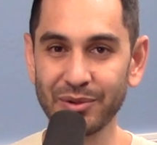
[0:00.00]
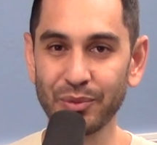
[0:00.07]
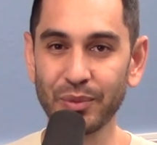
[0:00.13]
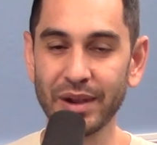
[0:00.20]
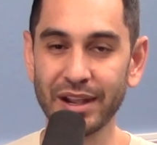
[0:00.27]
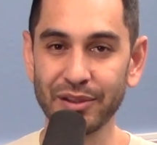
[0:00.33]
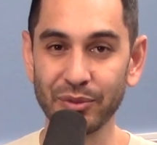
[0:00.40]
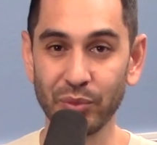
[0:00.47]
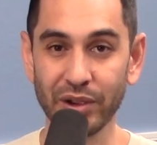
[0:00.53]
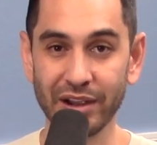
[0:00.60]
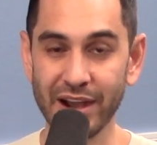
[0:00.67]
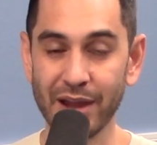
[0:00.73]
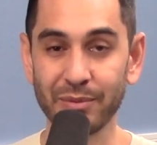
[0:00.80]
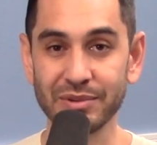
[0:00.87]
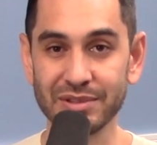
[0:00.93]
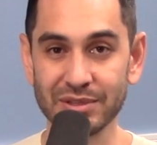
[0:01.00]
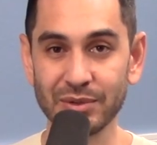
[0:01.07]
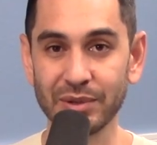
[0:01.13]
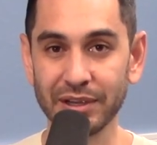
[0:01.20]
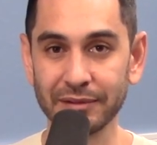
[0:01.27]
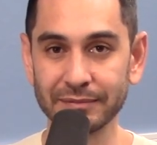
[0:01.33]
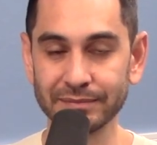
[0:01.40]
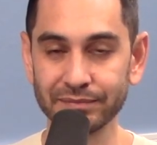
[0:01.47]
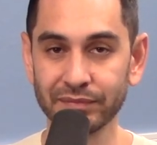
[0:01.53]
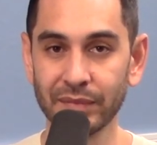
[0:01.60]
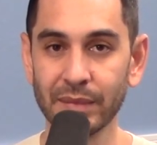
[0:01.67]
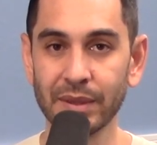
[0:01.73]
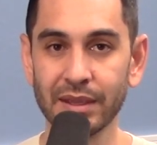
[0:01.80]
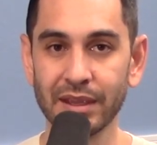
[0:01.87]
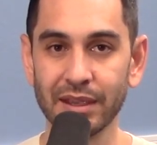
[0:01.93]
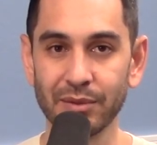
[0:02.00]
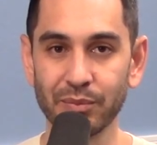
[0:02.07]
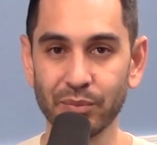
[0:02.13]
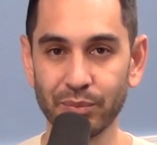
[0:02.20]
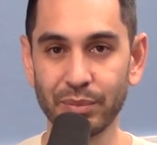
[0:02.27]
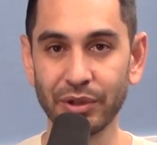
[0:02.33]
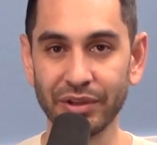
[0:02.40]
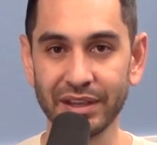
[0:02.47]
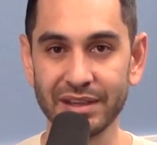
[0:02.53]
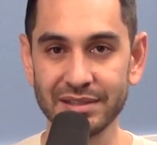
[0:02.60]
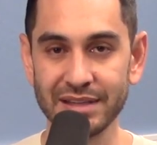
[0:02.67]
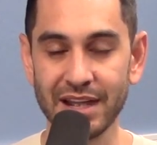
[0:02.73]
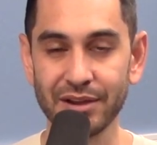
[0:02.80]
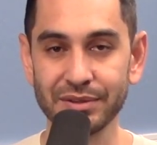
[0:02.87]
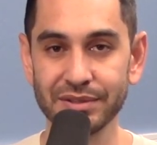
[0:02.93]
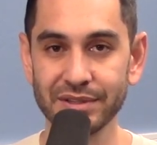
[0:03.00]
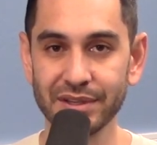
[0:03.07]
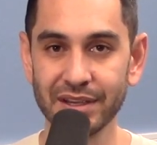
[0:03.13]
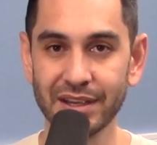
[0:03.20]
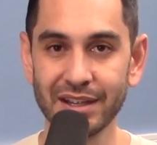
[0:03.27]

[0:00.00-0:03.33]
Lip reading: with what God was doing in building his house.